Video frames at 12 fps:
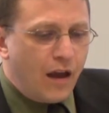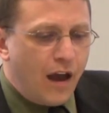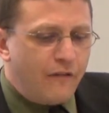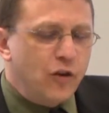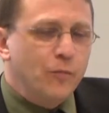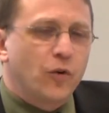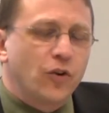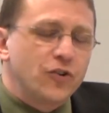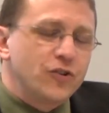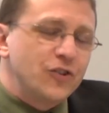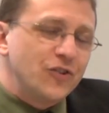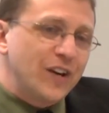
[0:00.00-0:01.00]
have you
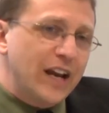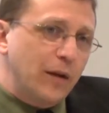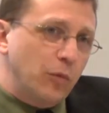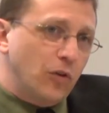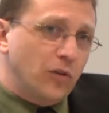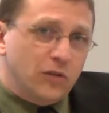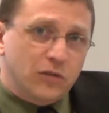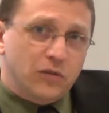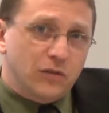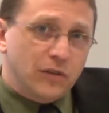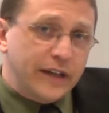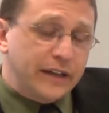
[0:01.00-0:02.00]
murdered your neighbor
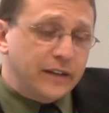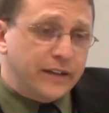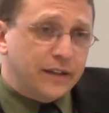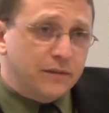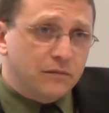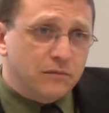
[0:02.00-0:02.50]
lately?